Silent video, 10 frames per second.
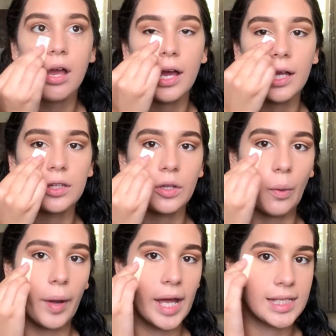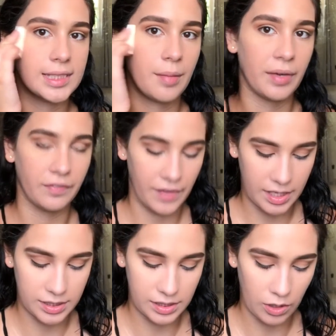And the way I set my
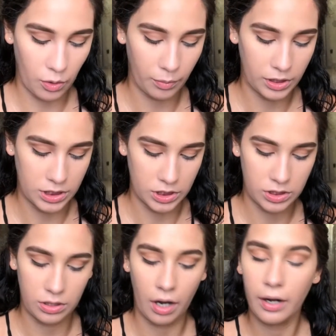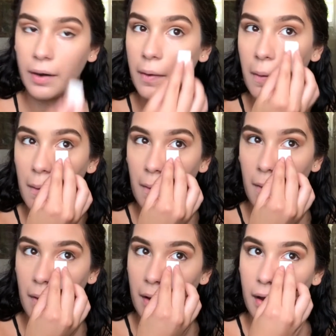face is I normally just start
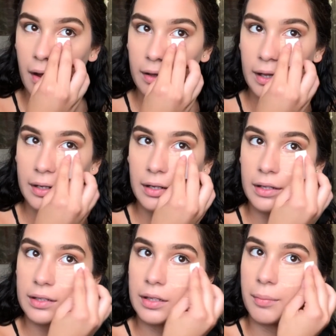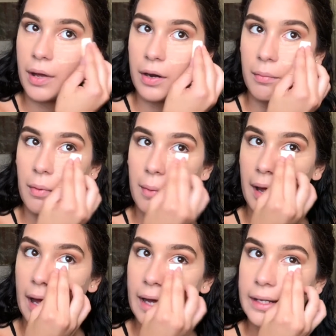on like the bottom of
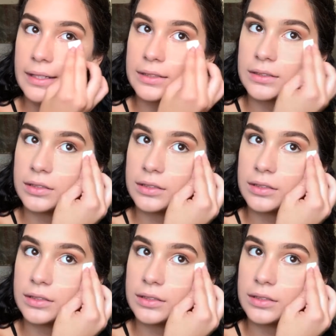my eyes,